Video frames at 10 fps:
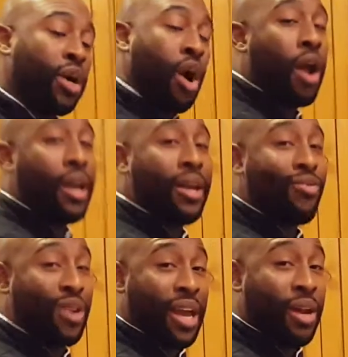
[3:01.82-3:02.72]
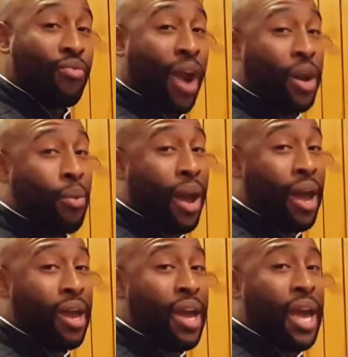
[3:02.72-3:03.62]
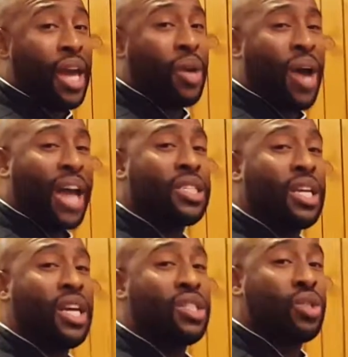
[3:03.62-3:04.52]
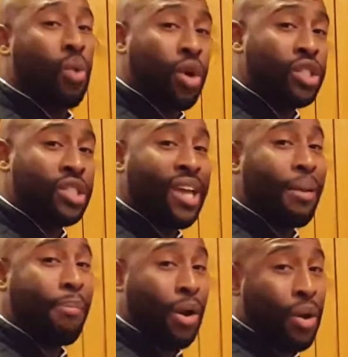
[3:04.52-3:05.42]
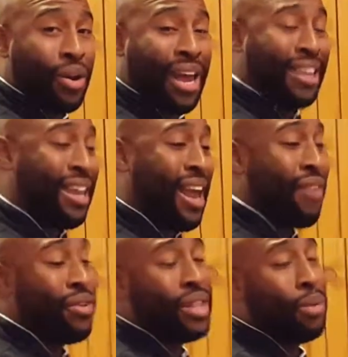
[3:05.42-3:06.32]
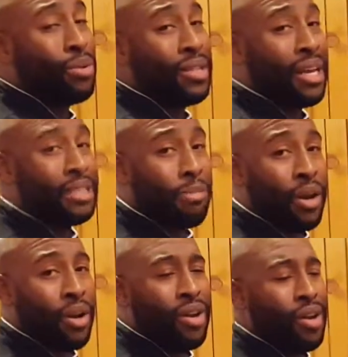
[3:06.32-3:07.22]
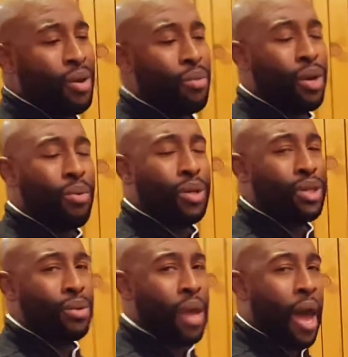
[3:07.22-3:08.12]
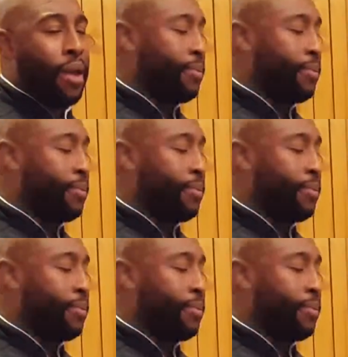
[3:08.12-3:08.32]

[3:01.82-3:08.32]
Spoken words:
garlic in right away, it'll actually get scorched and burned, and then everything will taste bitter. We don't want to do that.